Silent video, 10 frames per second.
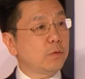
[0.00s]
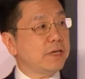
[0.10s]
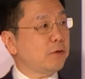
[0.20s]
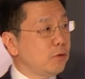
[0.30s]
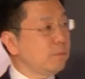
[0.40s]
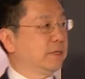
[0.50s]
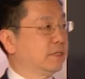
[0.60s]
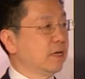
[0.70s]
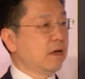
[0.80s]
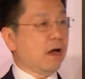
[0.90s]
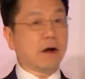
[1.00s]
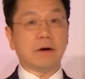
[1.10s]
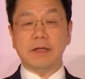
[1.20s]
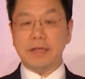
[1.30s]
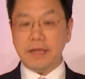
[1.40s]
we humans
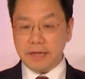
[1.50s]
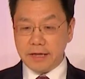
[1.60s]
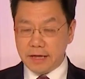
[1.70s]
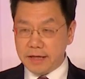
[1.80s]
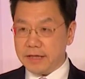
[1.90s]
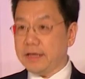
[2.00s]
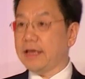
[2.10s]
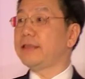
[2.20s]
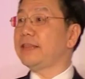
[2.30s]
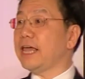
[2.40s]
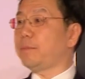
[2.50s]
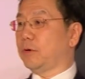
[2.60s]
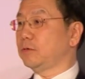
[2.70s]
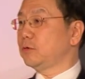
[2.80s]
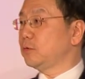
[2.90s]
are
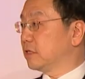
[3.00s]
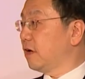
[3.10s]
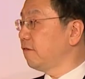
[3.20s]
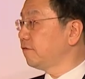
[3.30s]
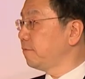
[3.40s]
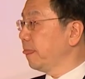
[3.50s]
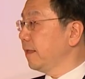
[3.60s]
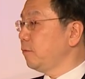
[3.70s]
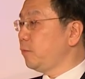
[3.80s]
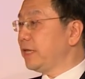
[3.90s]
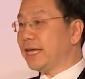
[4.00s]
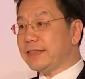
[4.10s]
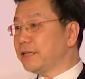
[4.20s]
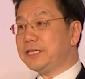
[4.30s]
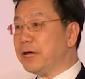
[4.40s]
unable to solve. We
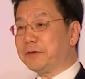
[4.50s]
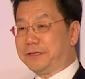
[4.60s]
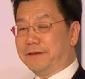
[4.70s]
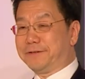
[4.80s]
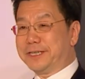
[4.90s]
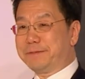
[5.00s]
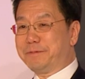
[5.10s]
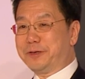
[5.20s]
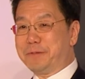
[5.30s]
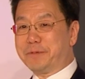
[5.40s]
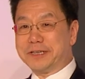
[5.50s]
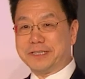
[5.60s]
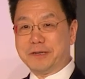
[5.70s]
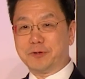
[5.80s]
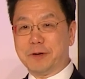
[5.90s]
cannot tell the difference between
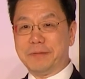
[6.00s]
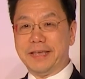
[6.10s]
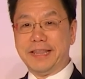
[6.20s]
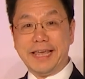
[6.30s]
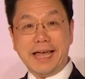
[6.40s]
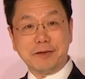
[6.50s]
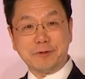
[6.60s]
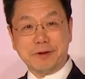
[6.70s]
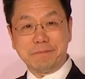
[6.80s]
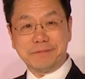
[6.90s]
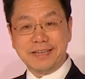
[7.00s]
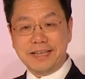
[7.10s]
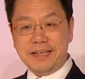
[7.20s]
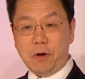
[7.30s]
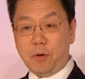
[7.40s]
President Trump and A I Trump,
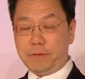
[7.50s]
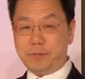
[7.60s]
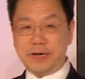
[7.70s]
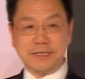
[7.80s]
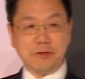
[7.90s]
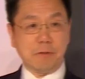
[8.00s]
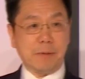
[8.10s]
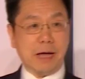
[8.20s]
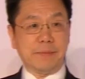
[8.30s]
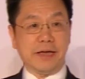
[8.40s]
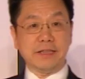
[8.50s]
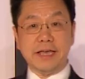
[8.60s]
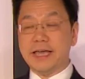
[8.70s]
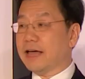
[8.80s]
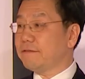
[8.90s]
or President Obama and
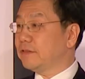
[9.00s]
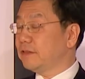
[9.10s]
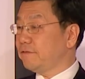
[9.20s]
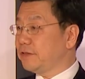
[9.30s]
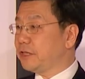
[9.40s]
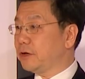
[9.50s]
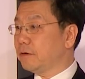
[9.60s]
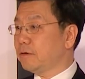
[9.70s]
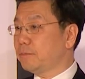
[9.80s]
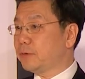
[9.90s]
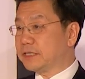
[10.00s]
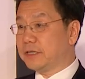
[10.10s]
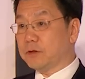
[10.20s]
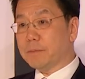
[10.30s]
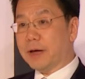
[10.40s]
the A I video
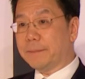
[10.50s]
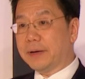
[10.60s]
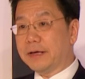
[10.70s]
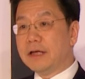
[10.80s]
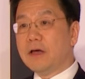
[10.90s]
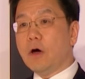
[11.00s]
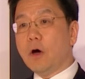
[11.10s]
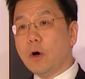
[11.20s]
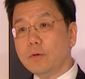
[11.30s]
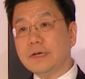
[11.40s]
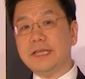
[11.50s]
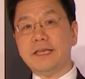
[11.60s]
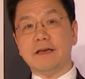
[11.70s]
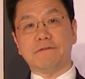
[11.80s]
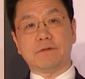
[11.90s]
President Obama.
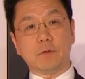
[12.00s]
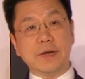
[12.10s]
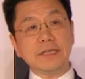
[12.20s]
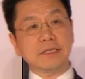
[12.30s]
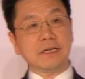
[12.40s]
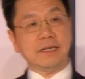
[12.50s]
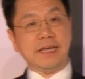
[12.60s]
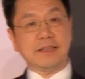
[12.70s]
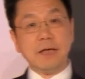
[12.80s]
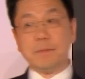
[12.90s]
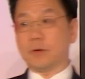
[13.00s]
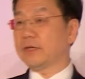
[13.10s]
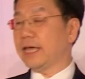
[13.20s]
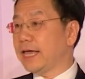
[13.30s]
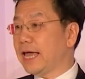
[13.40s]
Only a forensically
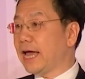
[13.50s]
enabled A